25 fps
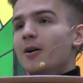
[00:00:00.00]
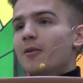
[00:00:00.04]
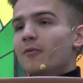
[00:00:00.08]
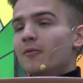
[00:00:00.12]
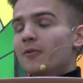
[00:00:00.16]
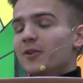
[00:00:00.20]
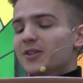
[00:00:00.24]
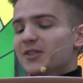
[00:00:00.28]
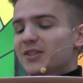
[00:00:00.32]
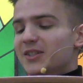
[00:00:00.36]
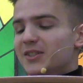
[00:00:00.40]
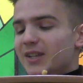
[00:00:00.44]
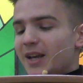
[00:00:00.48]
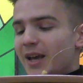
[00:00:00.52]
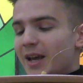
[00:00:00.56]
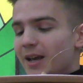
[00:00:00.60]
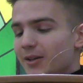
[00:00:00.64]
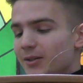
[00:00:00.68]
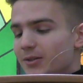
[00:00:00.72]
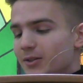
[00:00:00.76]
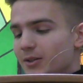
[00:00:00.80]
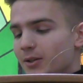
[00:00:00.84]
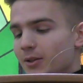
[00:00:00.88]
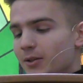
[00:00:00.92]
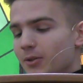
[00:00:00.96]
verses
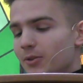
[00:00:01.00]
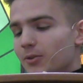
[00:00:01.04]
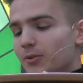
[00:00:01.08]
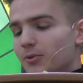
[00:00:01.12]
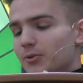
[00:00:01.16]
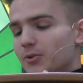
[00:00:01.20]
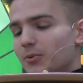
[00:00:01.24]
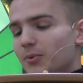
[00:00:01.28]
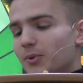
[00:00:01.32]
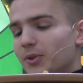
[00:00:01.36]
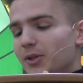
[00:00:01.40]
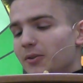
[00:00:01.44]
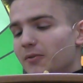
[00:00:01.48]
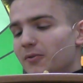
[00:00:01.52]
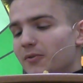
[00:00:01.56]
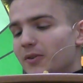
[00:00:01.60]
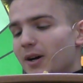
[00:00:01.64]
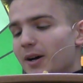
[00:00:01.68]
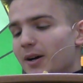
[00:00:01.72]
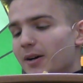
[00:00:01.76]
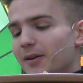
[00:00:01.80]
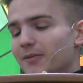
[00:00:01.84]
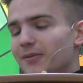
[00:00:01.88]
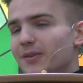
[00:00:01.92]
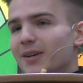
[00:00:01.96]
18 through
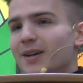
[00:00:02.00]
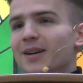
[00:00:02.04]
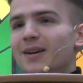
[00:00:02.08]
25.